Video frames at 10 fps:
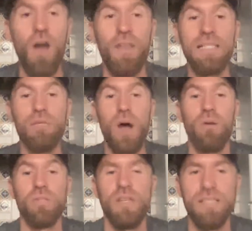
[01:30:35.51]
Oh, this
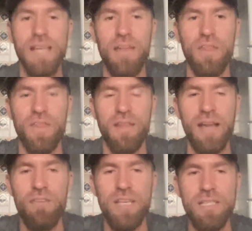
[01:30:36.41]
is what I was going to say. The
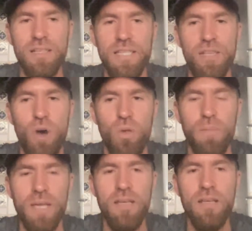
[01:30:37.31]
thing that he recently
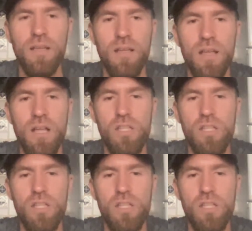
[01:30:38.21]
told me.